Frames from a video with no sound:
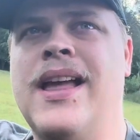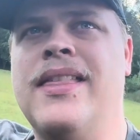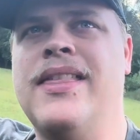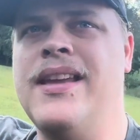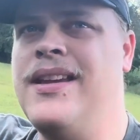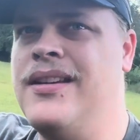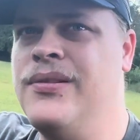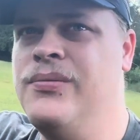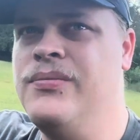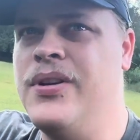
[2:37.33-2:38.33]
I think
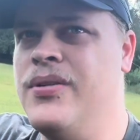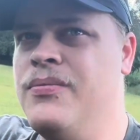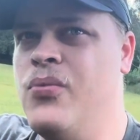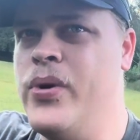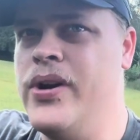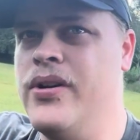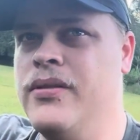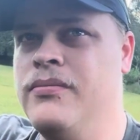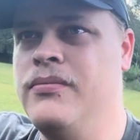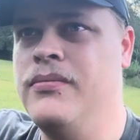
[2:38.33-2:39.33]
they're weird,
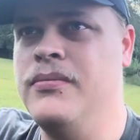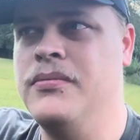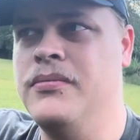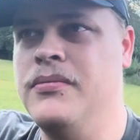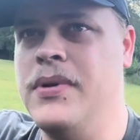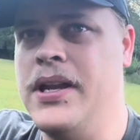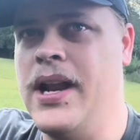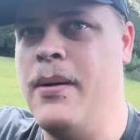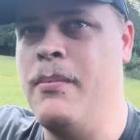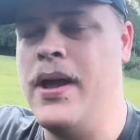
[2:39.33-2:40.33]
and
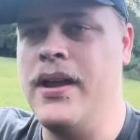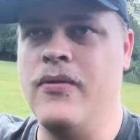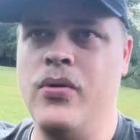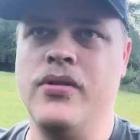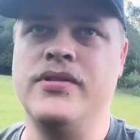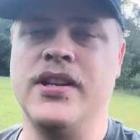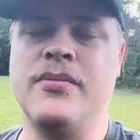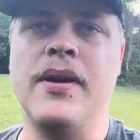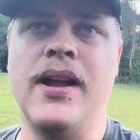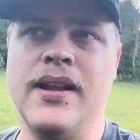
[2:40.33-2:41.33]
I may have ordered
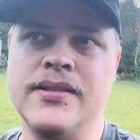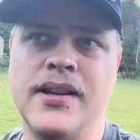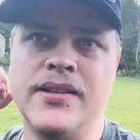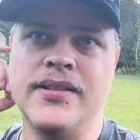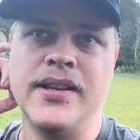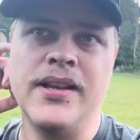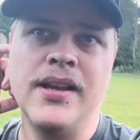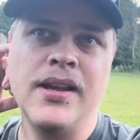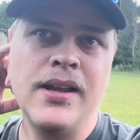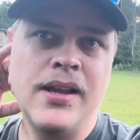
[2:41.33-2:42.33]
6x9s. Honestly,
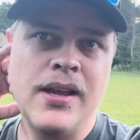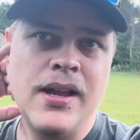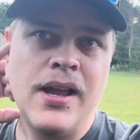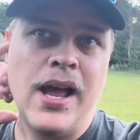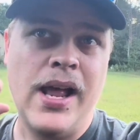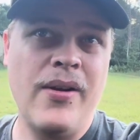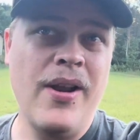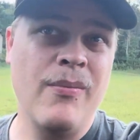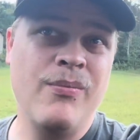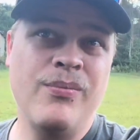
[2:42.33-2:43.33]
I don't know.